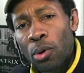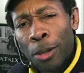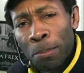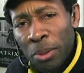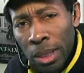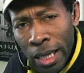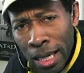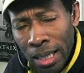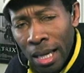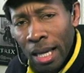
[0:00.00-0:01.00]

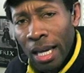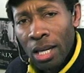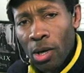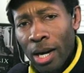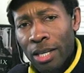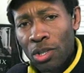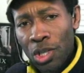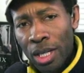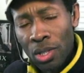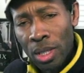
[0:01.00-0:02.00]
complete in Christ
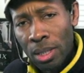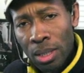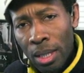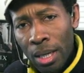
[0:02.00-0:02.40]
Jesus.